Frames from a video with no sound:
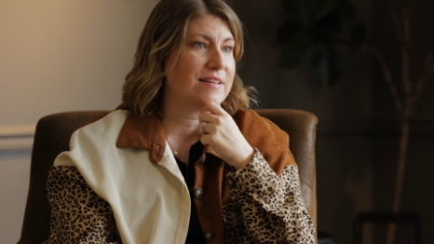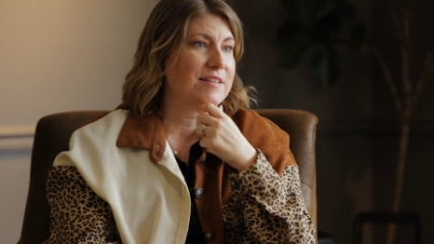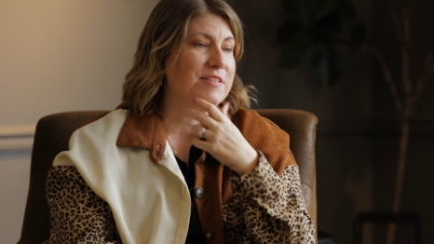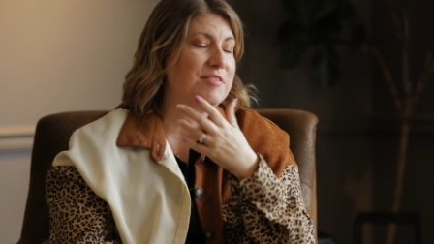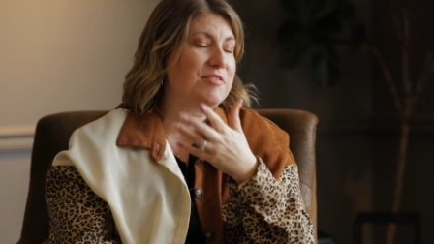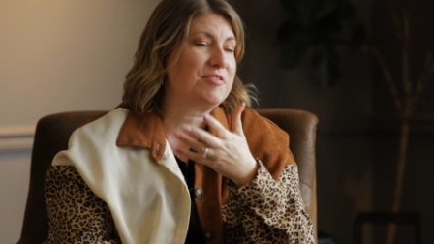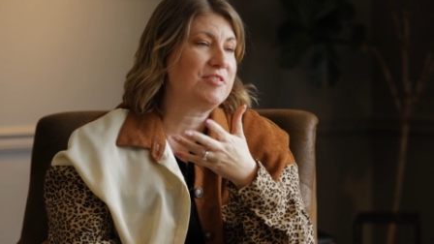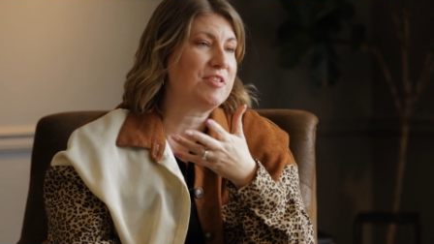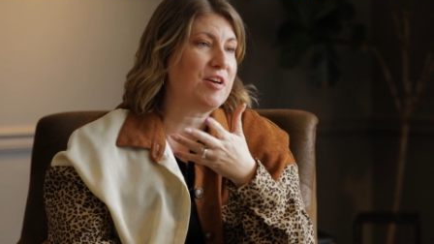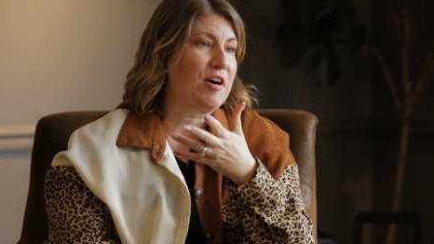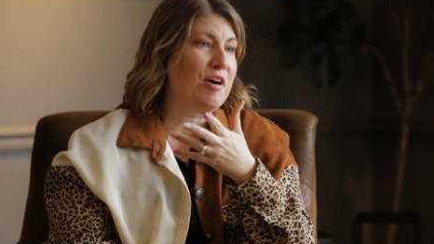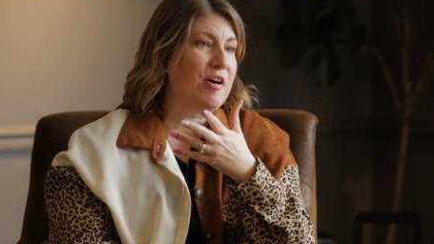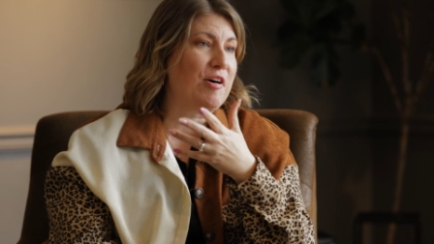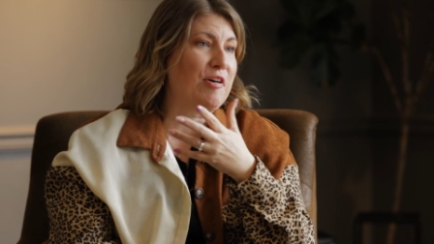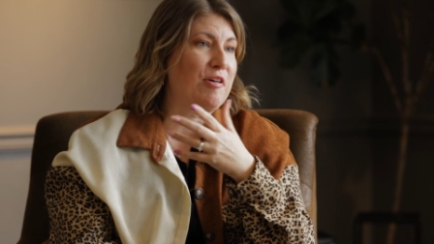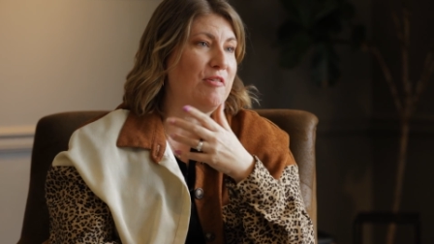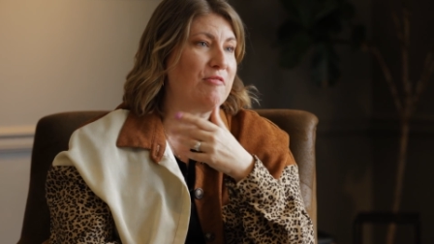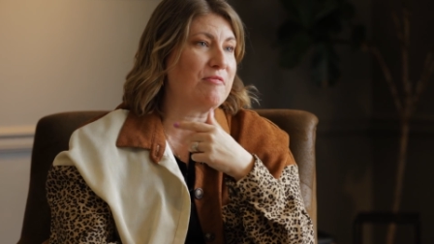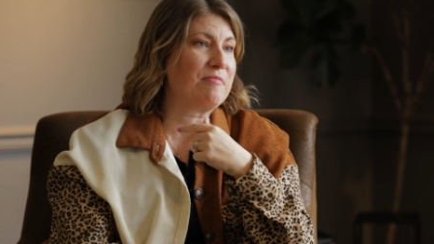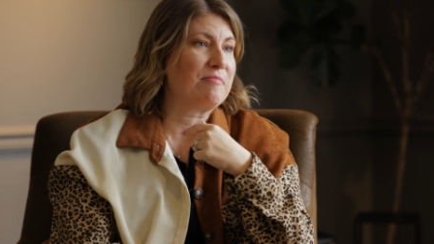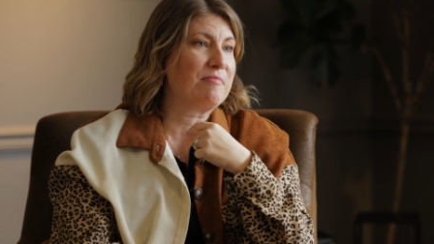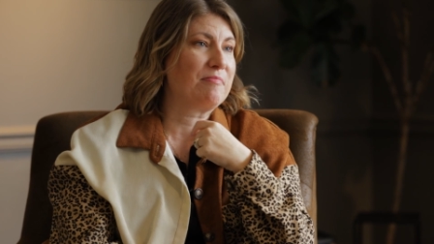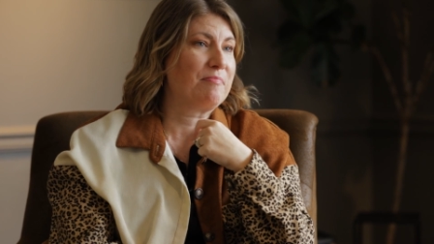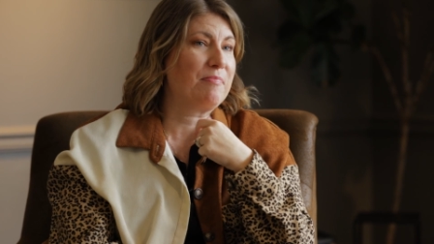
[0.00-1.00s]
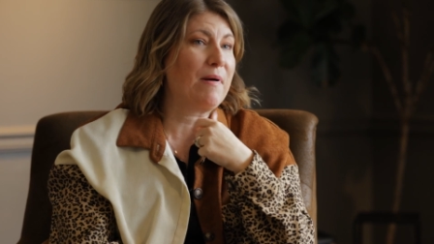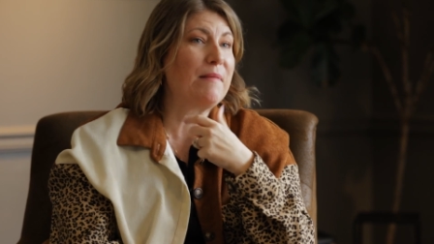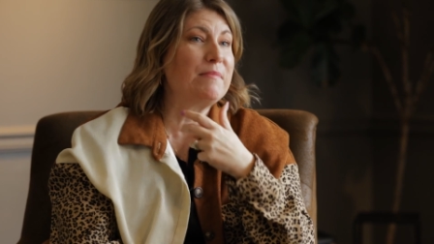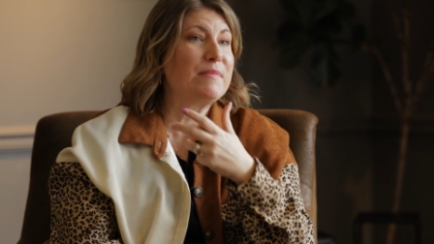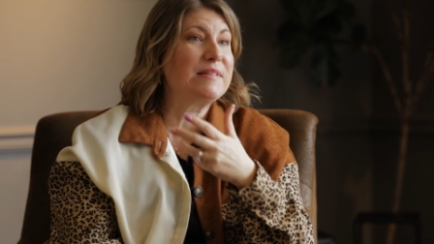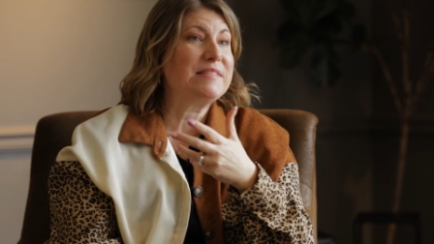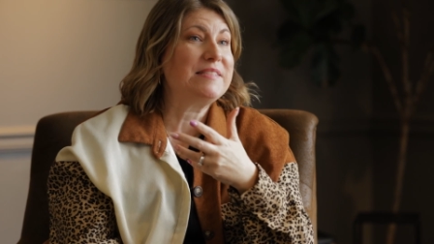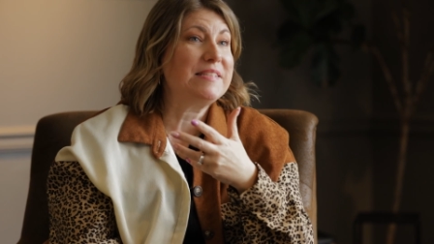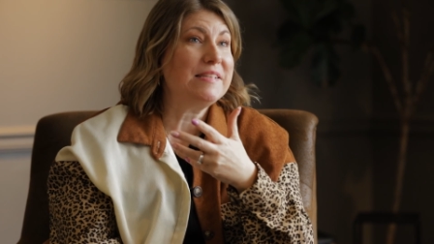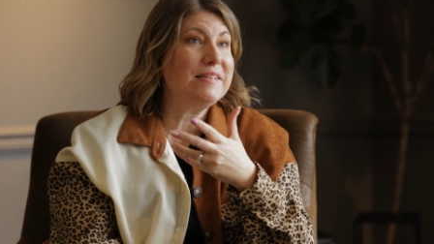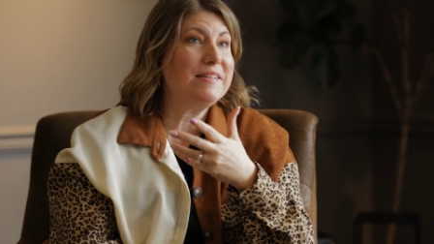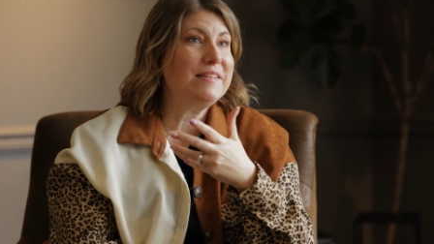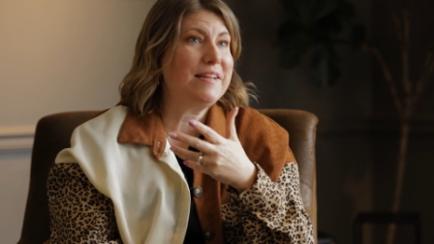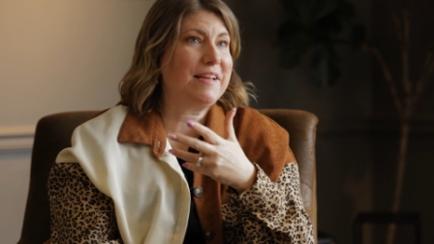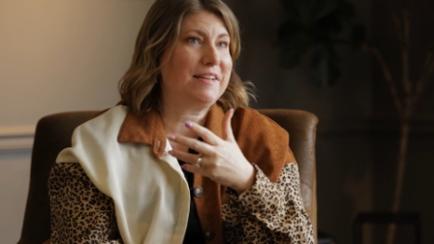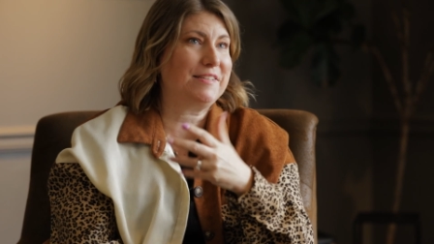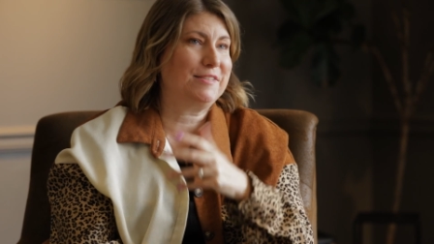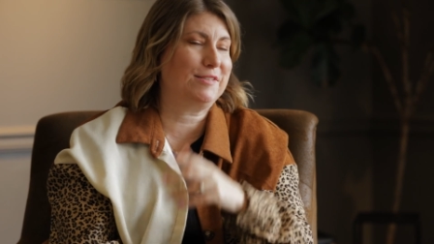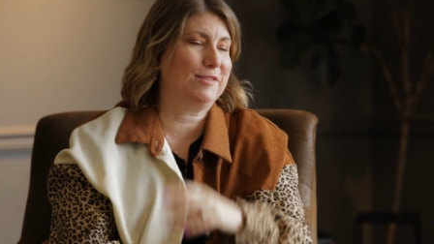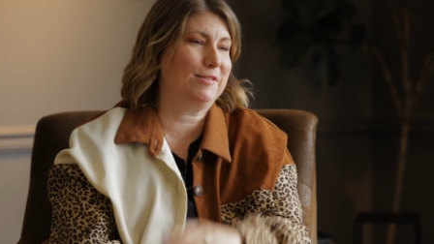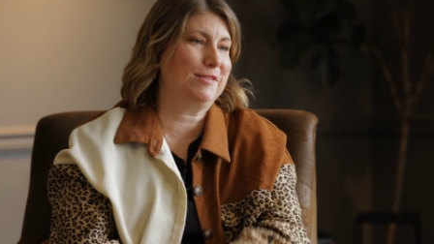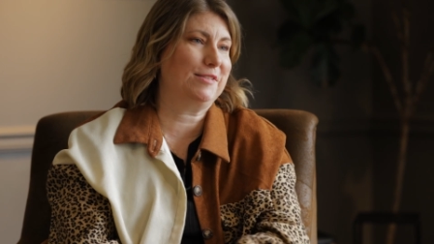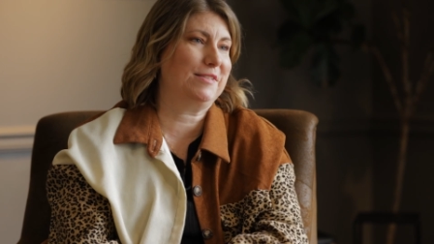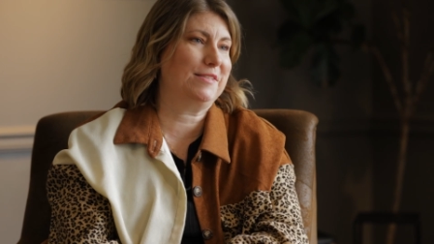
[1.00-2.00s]
So by my
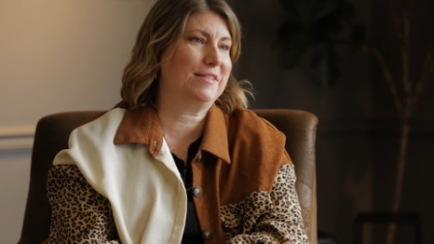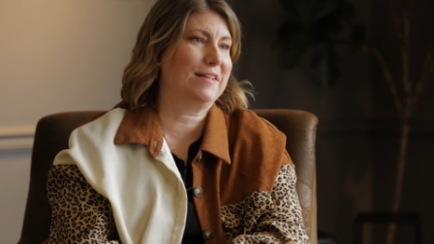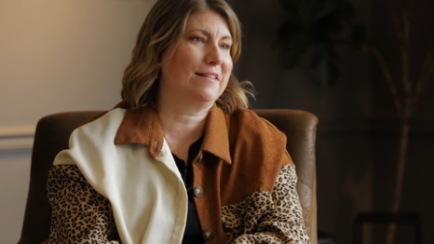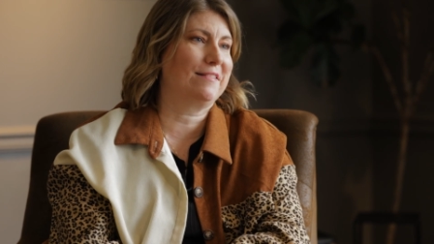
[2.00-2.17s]
teenagers,